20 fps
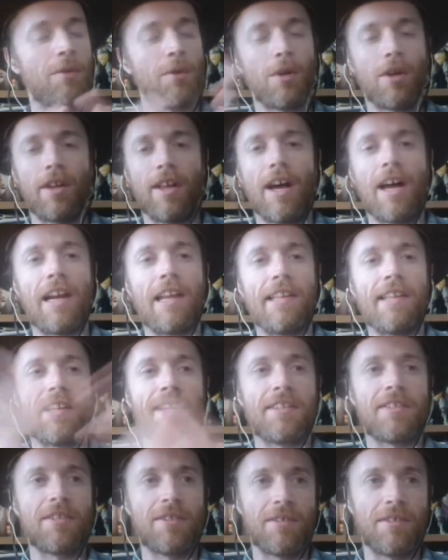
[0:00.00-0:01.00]
we're going on
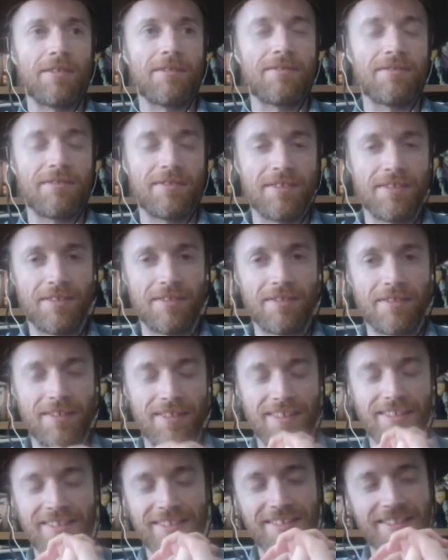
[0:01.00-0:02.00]
holiday, you know.
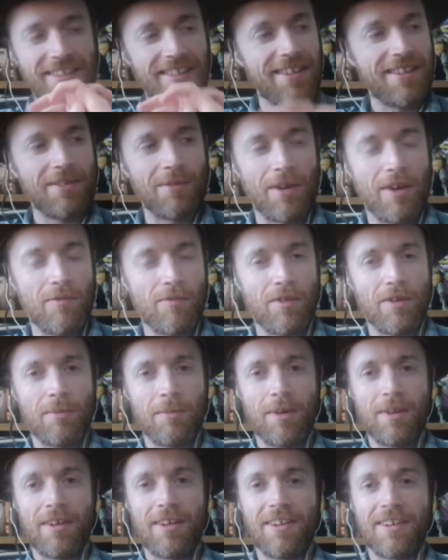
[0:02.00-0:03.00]
Waiting for the mother.